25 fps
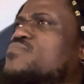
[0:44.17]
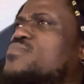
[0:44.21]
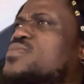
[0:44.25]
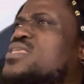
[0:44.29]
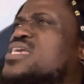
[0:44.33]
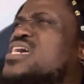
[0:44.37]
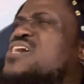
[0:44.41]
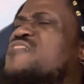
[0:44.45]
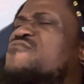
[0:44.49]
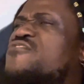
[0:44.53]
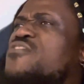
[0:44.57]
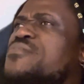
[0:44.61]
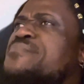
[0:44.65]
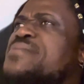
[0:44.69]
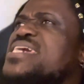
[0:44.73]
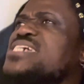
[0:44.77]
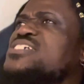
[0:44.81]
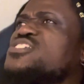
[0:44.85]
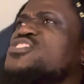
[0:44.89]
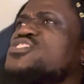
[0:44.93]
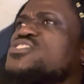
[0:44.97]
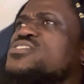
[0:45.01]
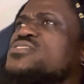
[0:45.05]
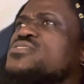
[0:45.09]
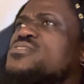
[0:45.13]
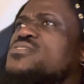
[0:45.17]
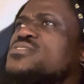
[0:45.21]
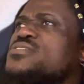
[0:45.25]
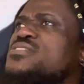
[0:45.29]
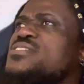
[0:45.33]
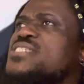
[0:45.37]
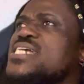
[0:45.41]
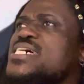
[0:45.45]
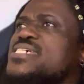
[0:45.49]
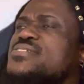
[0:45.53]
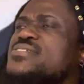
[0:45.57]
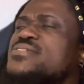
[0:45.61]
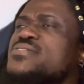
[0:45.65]
information
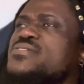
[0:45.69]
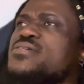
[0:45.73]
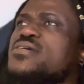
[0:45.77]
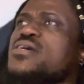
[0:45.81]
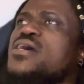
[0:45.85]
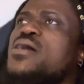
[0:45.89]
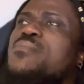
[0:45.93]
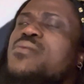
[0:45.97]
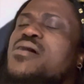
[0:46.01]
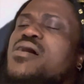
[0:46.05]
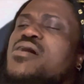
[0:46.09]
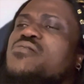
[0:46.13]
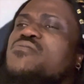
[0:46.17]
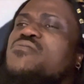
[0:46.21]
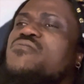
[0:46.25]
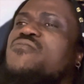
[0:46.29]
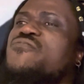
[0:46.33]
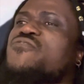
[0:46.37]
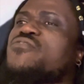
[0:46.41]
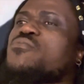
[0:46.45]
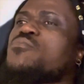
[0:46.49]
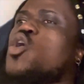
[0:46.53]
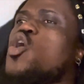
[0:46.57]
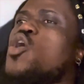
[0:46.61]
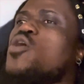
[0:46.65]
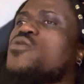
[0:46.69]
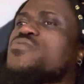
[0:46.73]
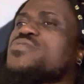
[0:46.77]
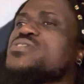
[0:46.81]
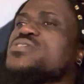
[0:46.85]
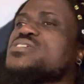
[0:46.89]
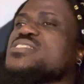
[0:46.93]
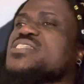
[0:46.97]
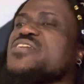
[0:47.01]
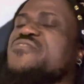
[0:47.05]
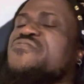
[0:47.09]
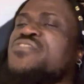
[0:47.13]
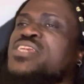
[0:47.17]
that's come out from all these
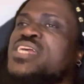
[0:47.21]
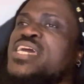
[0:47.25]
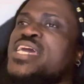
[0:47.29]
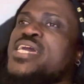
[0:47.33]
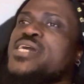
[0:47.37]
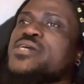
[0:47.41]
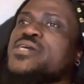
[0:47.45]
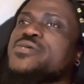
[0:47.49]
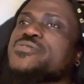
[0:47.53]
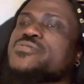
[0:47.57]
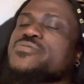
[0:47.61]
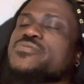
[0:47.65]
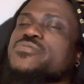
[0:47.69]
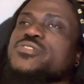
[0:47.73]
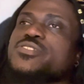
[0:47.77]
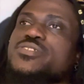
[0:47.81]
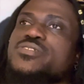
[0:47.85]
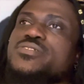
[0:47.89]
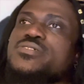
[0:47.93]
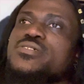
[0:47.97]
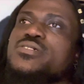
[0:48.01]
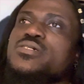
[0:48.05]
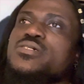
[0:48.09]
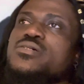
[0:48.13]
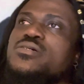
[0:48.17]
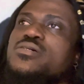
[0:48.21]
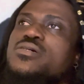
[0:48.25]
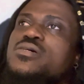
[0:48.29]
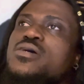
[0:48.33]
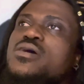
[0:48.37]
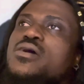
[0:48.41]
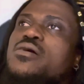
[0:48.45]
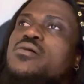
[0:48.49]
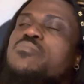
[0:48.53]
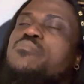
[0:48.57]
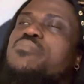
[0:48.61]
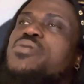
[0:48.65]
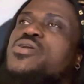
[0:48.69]
different angles.
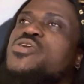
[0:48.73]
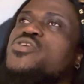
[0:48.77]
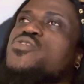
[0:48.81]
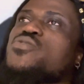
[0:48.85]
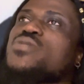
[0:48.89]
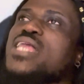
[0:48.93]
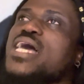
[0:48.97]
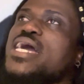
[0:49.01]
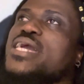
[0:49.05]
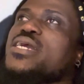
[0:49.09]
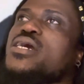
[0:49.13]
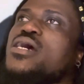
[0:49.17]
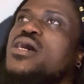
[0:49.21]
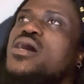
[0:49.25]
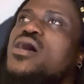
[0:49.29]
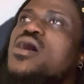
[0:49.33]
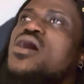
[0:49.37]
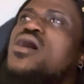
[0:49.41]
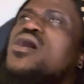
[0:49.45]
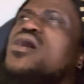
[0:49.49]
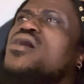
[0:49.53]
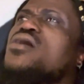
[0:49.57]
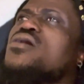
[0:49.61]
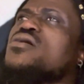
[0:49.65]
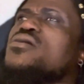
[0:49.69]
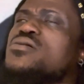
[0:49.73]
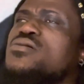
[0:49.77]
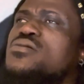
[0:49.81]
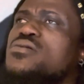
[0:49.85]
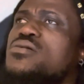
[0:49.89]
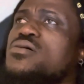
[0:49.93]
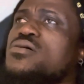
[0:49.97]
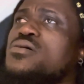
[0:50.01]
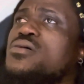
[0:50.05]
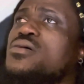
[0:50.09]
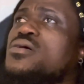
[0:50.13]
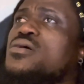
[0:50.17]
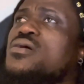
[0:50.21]
But you're like,
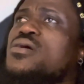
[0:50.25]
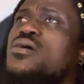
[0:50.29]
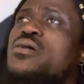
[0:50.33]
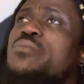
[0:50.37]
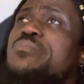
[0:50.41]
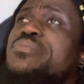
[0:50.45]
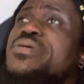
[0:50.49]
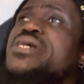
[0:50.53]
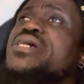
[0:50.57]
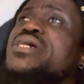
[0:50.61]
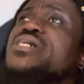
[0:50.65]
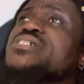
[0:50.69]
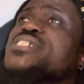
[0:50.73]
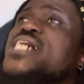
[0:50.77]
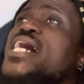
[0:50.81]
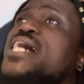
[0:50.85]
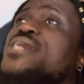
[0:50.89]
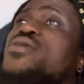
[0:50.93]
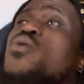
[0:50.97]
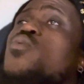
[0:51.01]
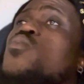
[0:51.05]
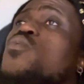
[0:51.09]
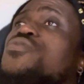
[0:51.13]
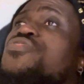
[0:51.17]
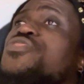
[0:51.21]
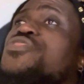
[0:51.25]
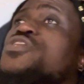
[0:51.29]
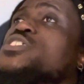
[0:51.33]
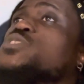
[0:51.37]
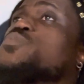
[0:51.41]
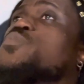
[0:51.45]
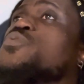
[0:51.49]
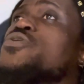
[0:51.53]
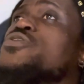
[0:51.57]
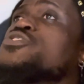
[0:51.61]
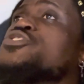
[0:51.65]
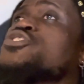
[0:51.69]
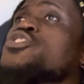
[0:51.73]
because I don't want this
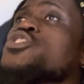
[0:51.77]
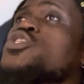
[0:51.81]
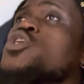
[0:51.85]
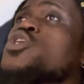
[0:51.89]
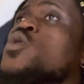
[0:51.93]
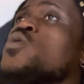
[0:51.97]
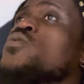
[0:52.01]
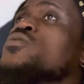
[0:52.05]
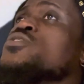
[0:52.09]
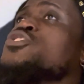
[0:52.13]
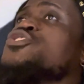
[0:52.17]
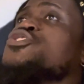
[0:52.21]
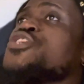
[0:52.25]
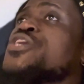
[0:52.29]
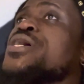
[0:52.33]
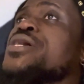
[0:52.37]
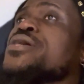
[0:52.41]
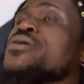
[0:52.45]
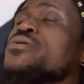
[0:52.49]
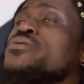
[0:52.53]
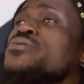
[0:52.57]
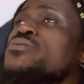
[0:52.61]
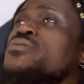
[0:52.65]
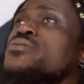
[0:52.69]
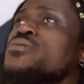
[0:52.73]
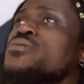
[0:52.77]
person to go to jail,